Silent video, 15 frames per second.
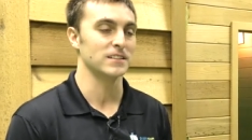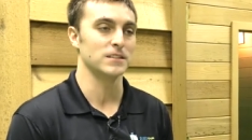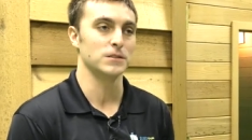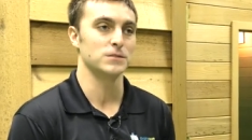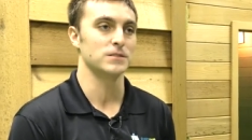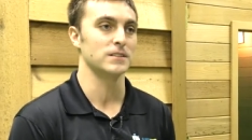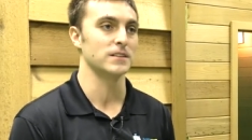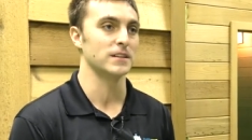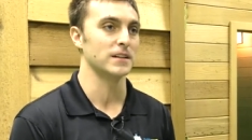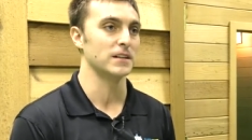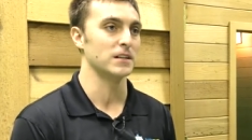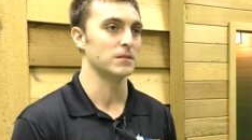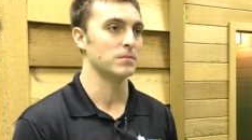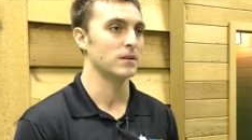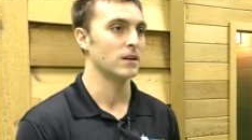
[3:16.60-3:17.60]
get loosened
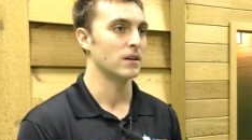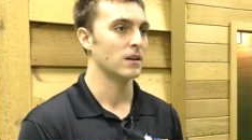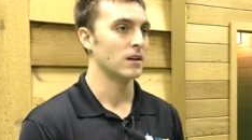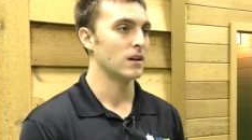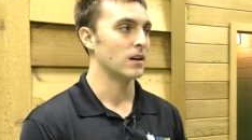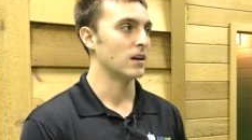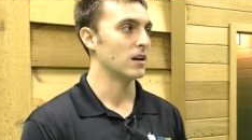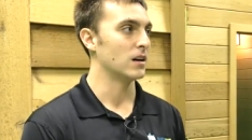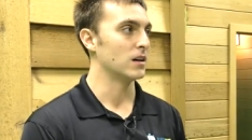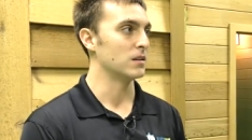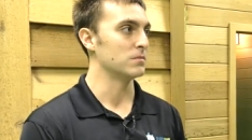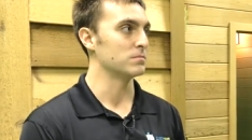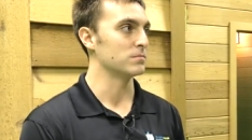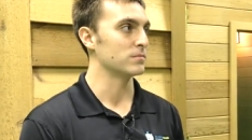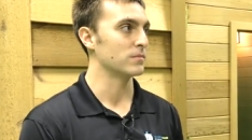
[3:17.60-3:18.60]
up.
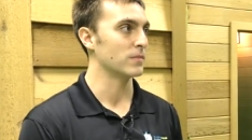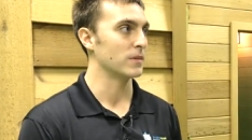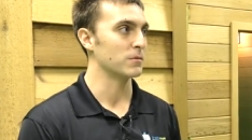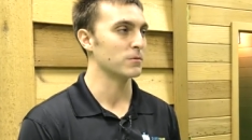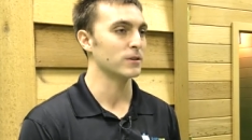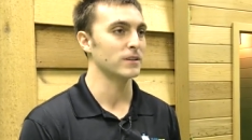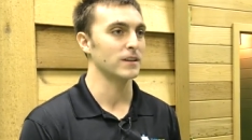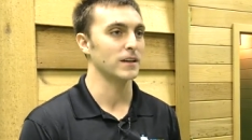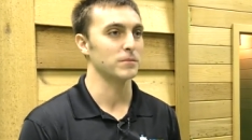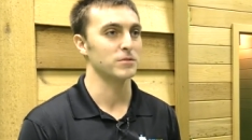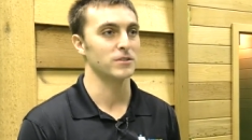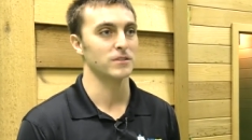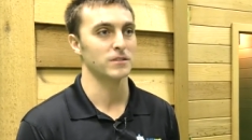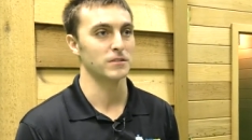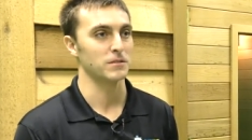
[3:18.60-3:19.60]
It really
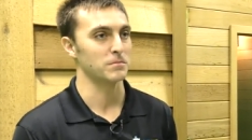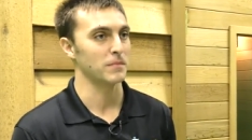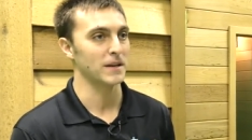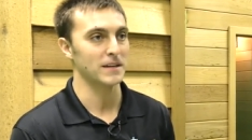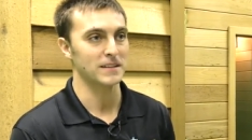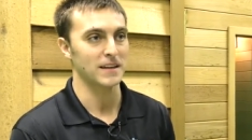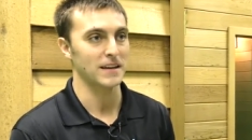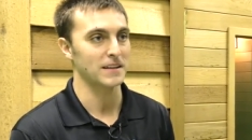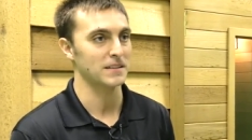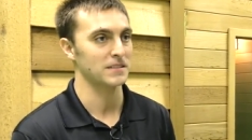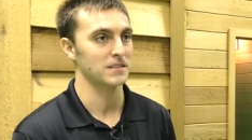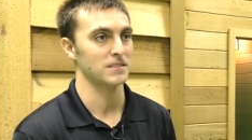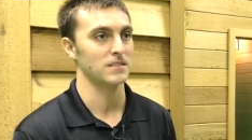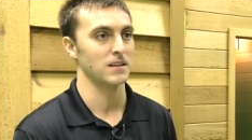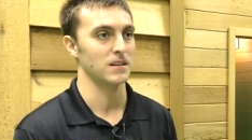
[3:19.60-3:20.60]
helps you. You can meditate
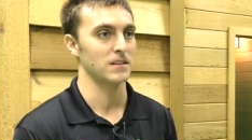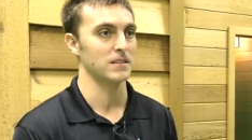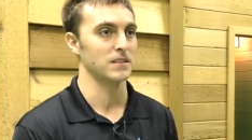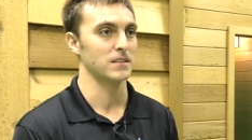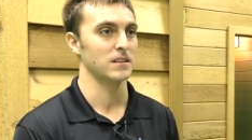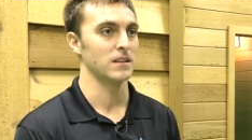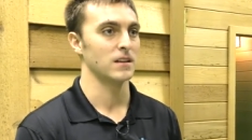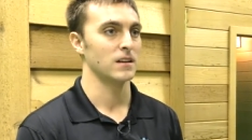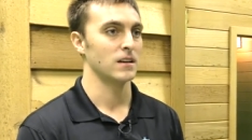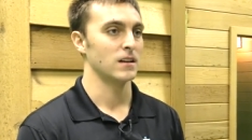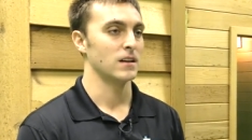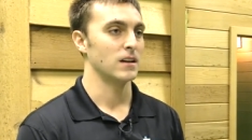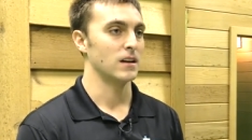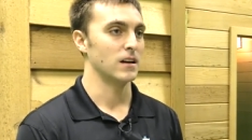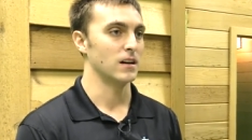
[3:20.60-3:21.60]
in the sauna.
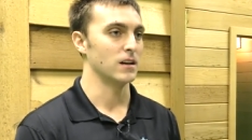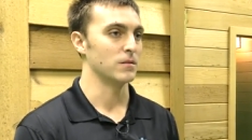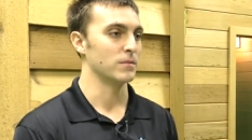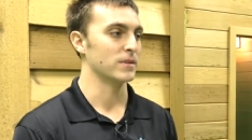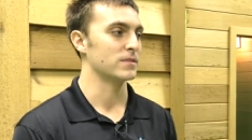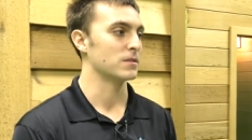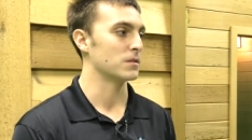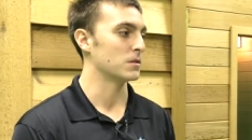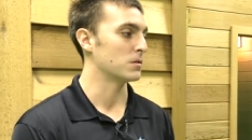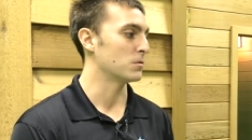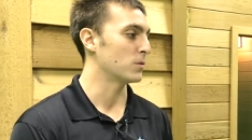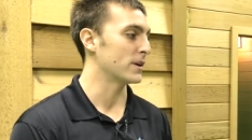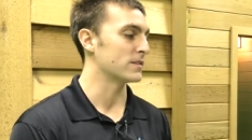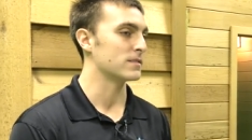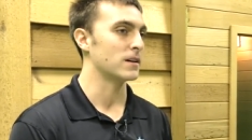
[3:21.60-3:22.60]
It's a
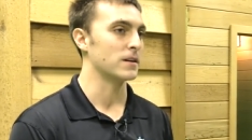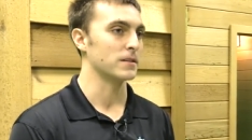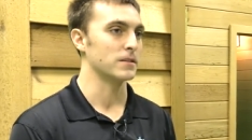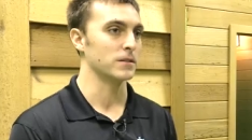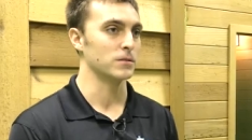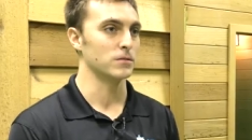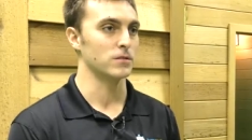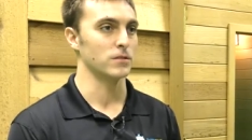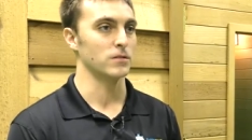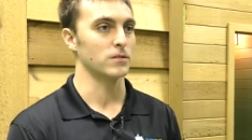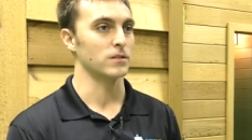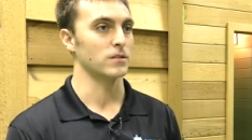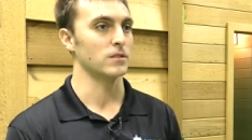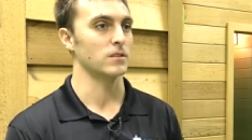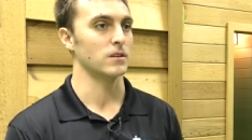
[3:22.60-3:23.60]
wet sauna too, so you
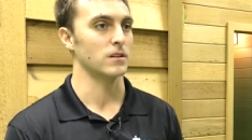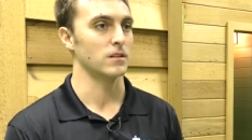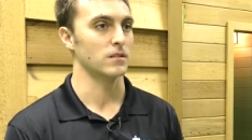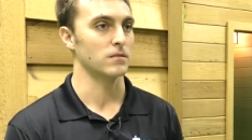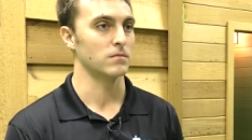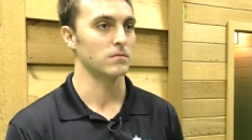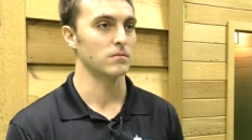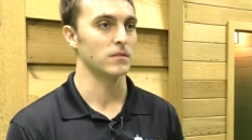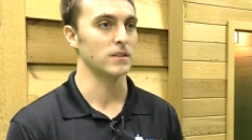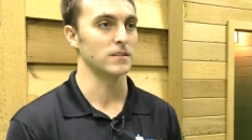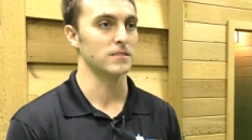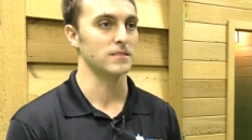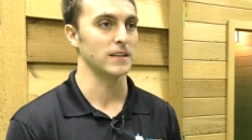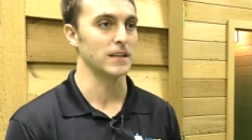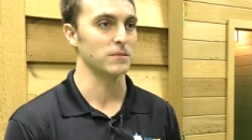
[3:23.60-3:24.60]
can get
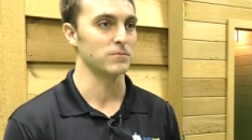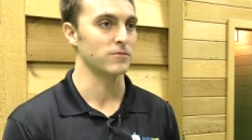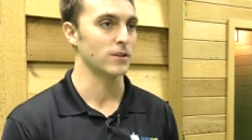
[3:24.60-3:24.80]
the steam